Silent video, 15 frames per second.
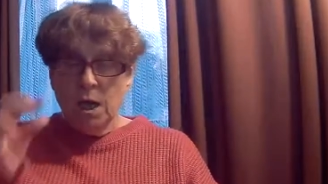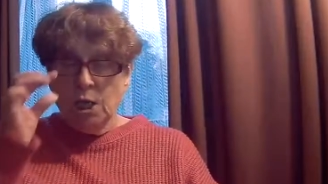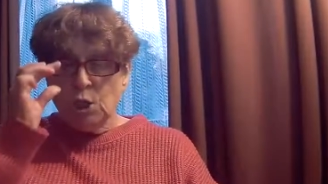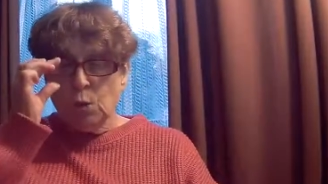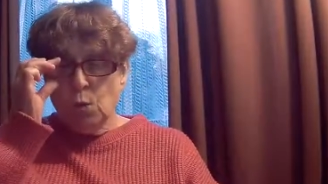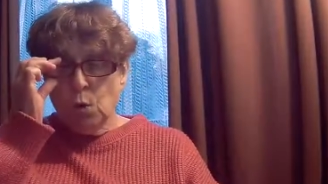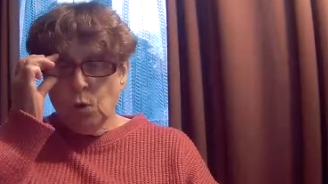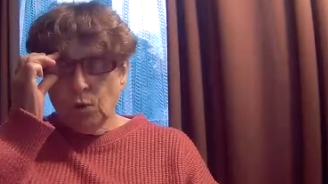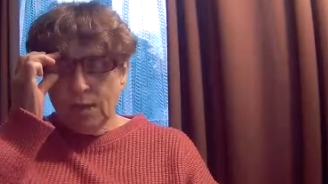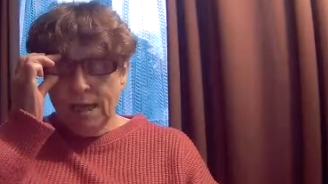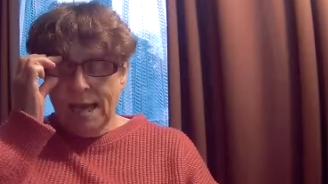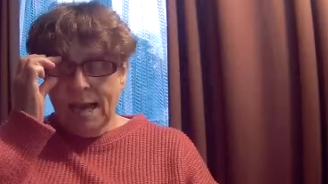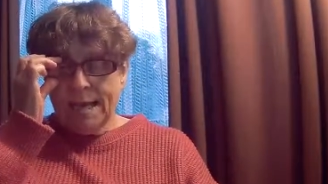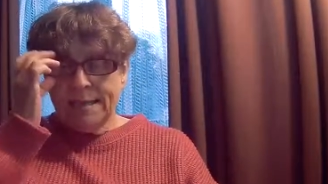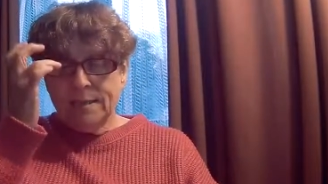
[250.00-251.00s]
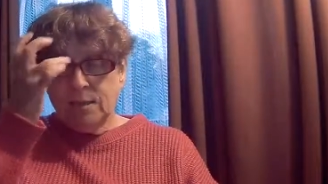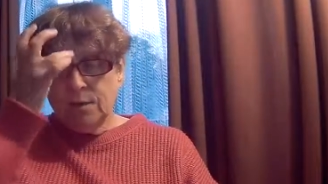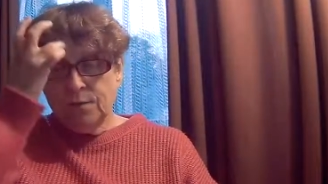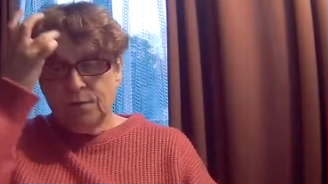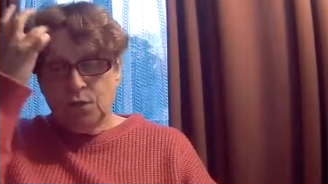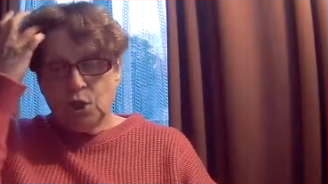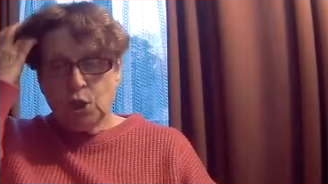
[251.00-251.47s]
Towards the end
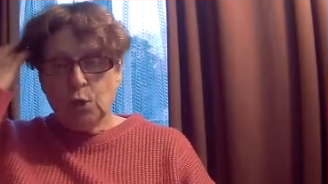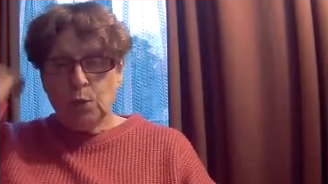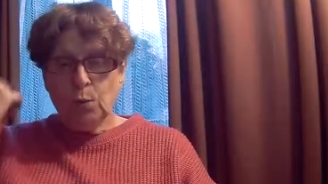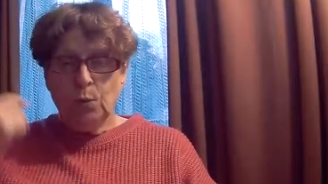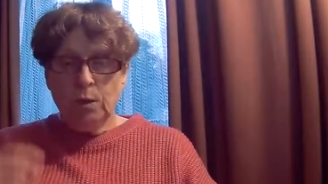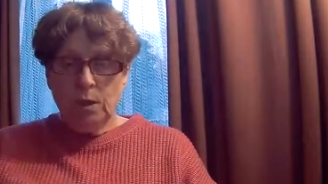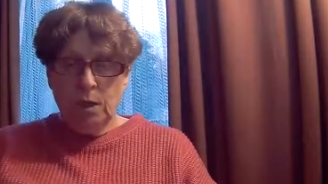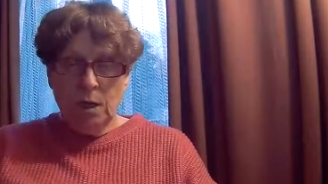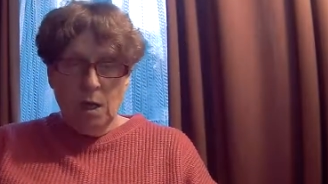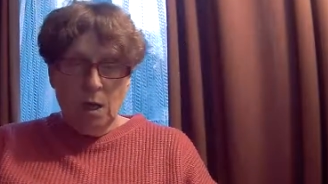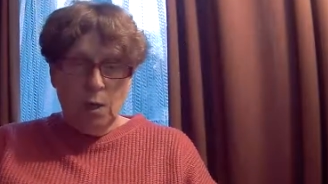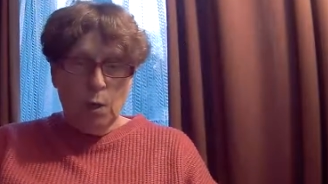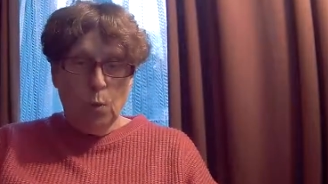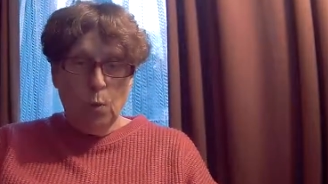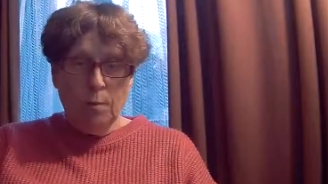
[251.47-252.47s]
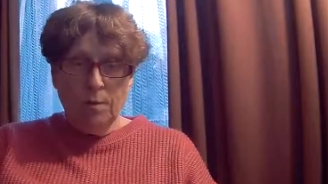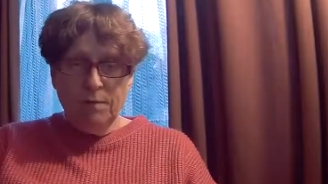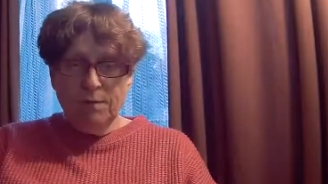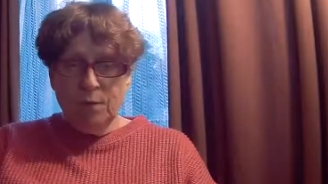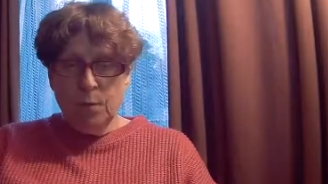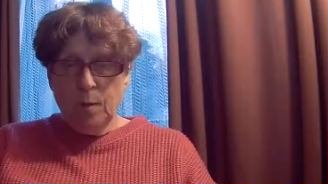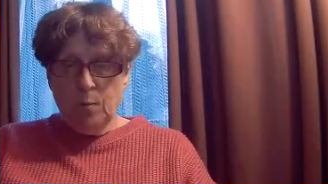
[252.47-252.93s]
of June, the woman
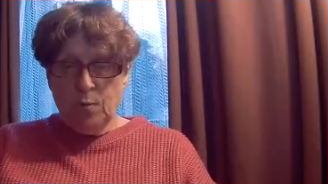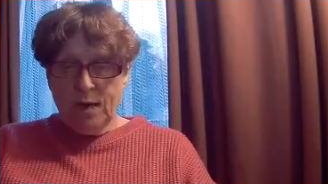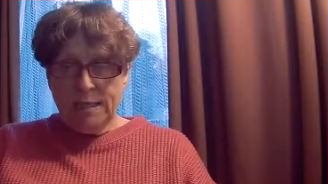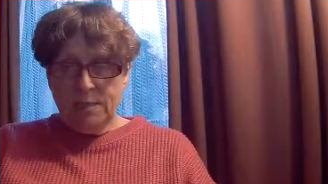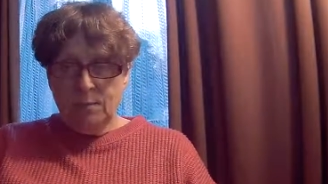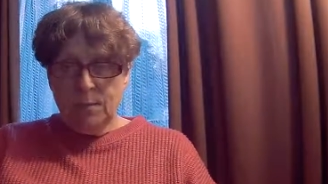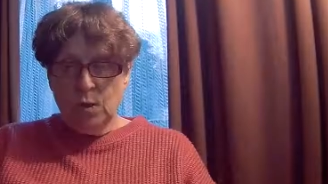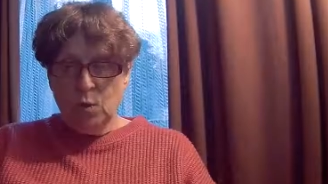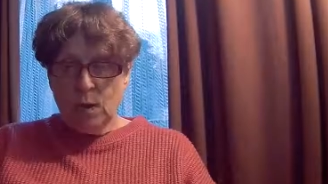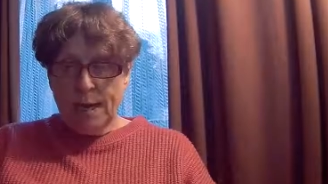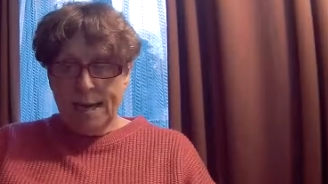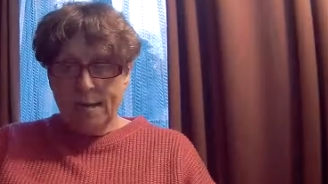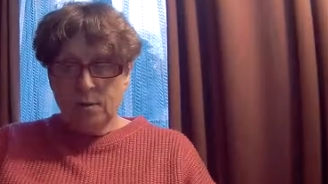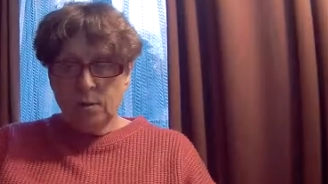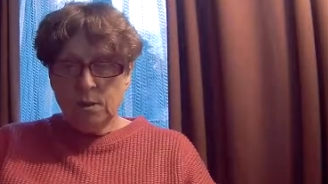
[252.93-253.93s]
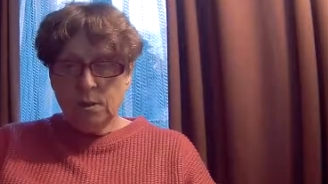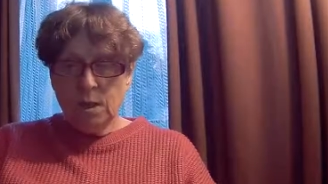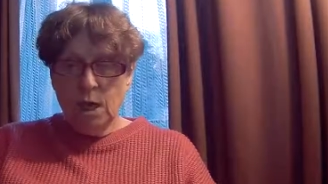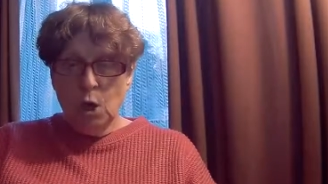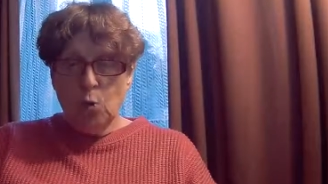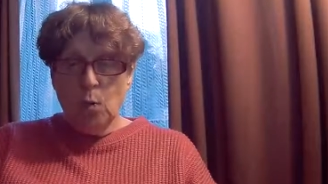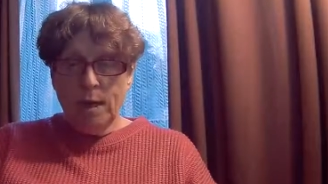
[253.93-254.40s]
from the bread and milk house
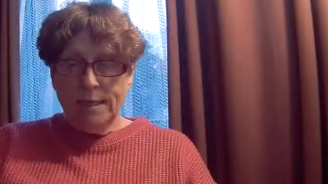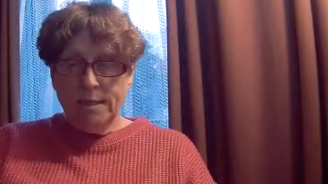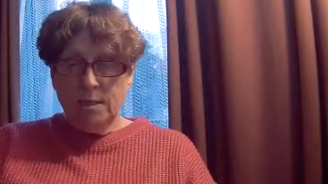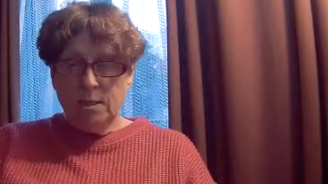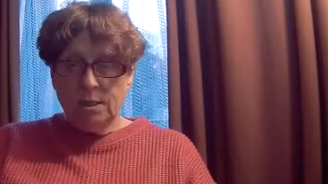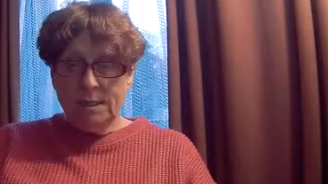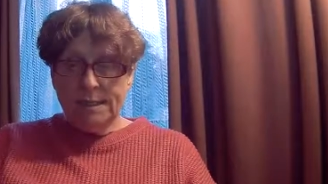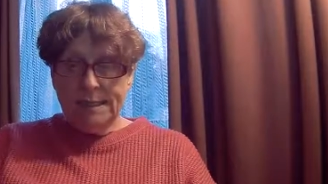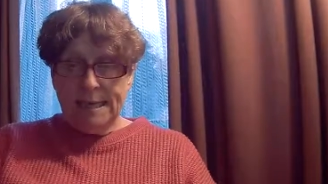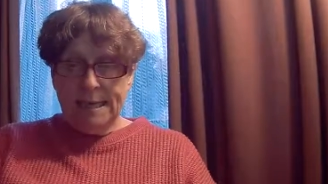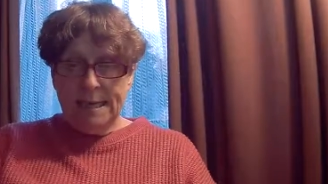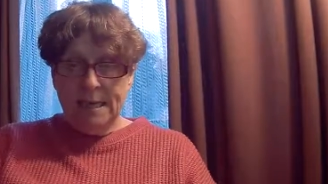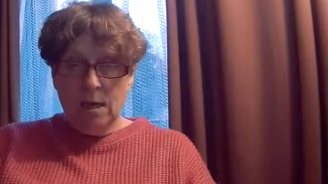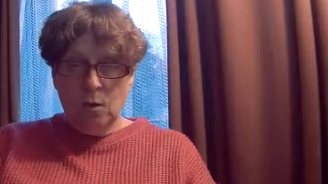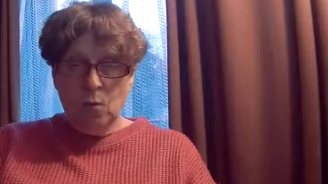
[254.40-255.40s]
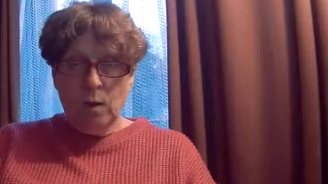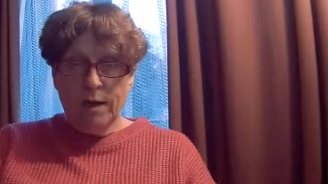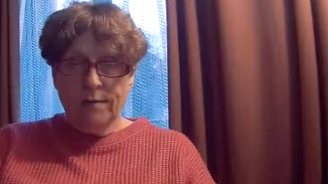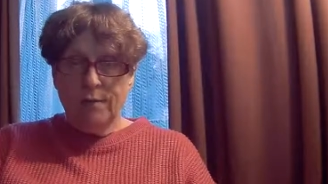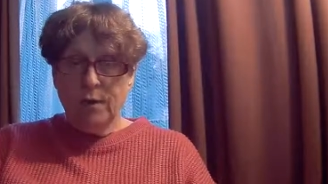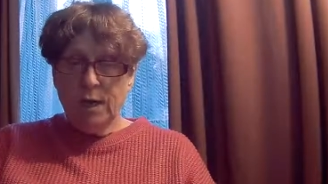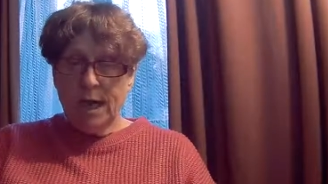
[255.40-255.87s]
went to see one
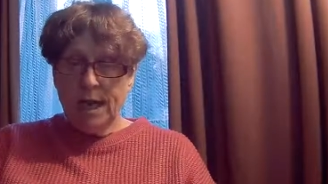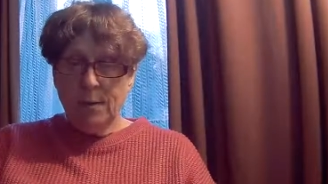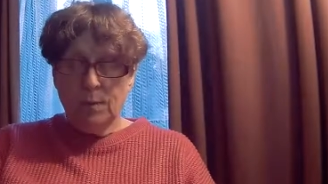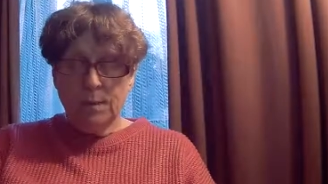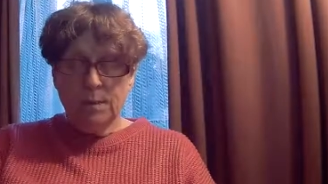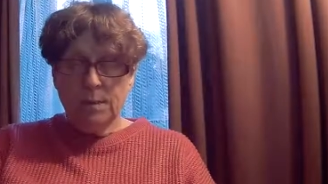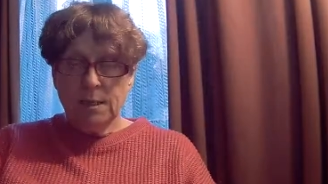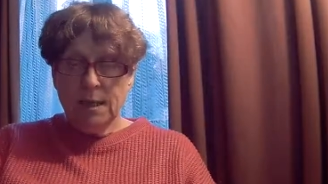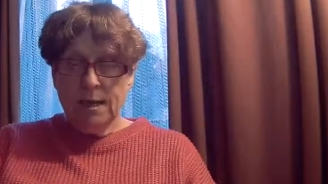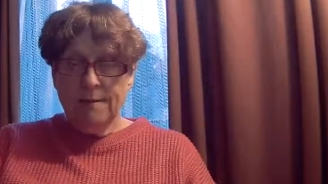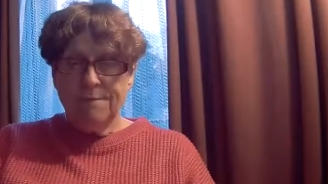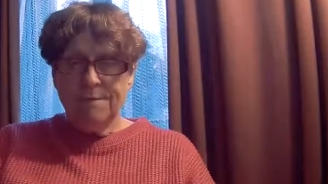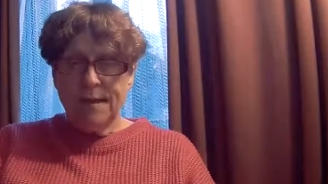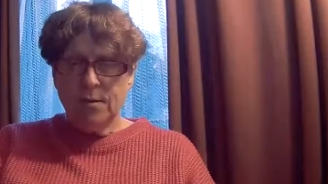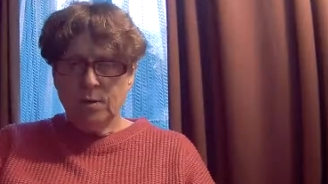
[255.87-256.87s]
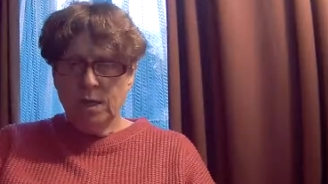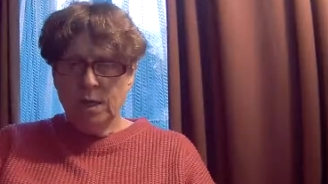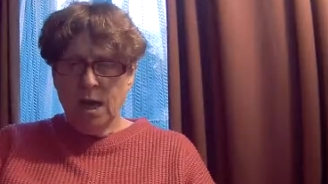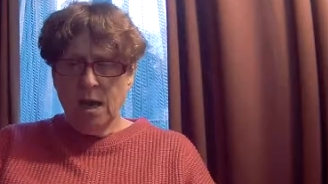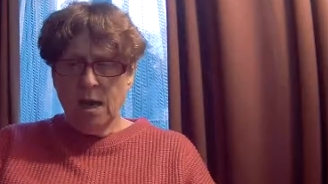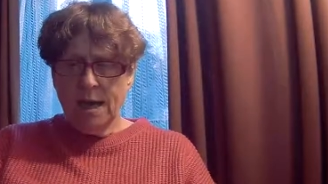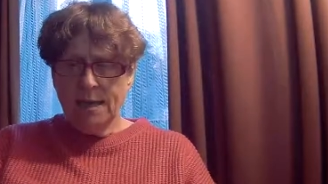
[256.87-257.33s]
of her neighbours and found a
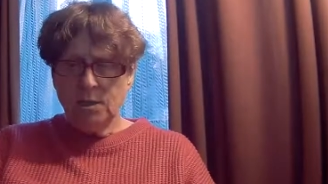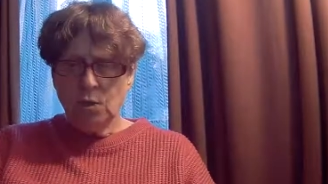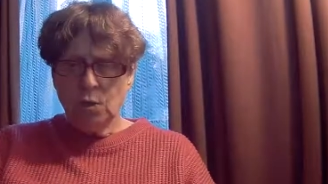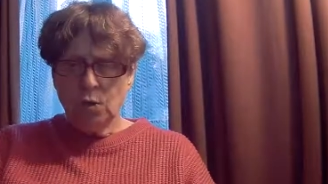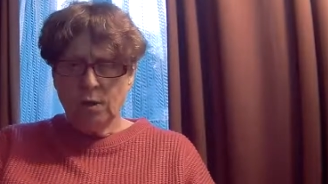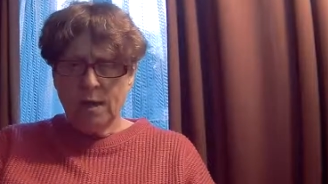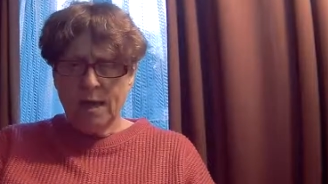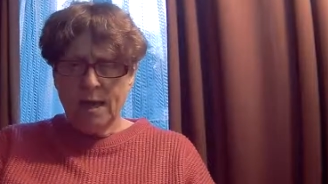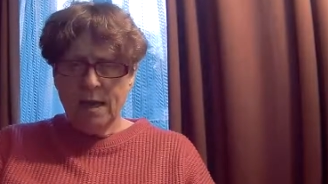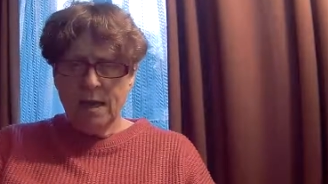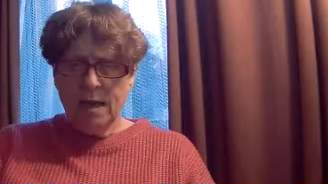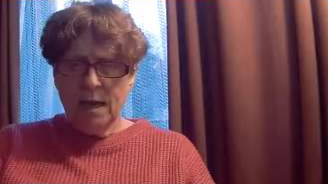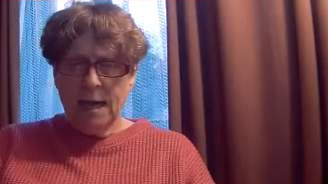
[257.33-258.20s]
young hedgehog there,